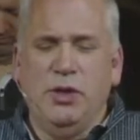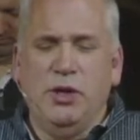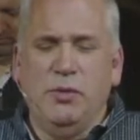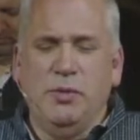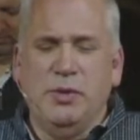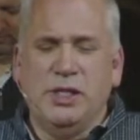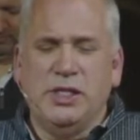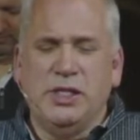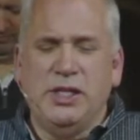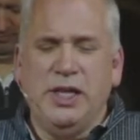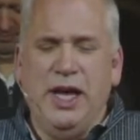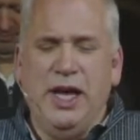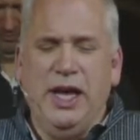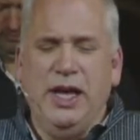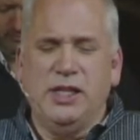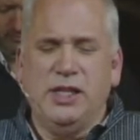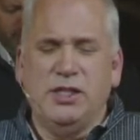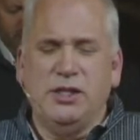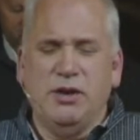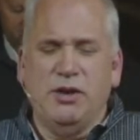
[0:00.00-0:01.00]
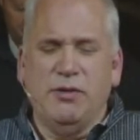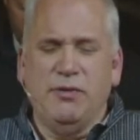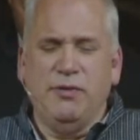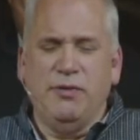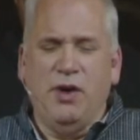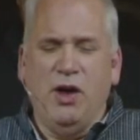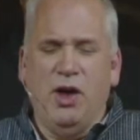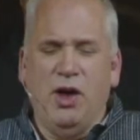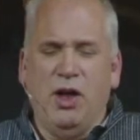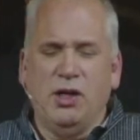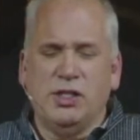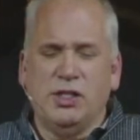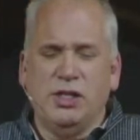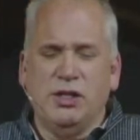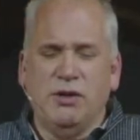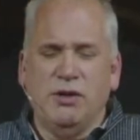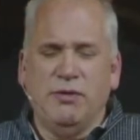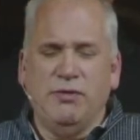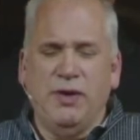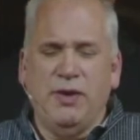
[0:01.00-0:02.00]
with their mistakes and their
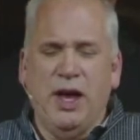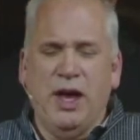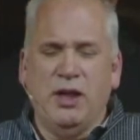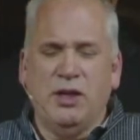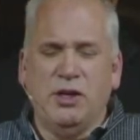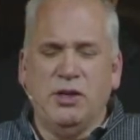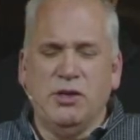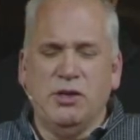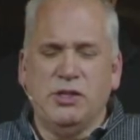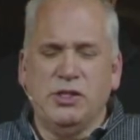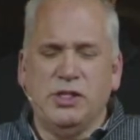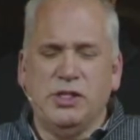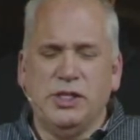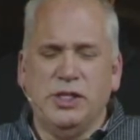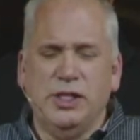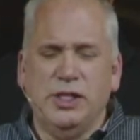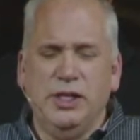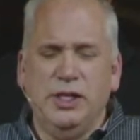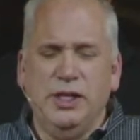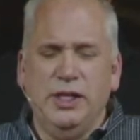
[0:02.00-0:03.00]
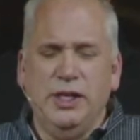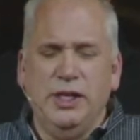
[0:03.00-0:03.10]
faults and their failures.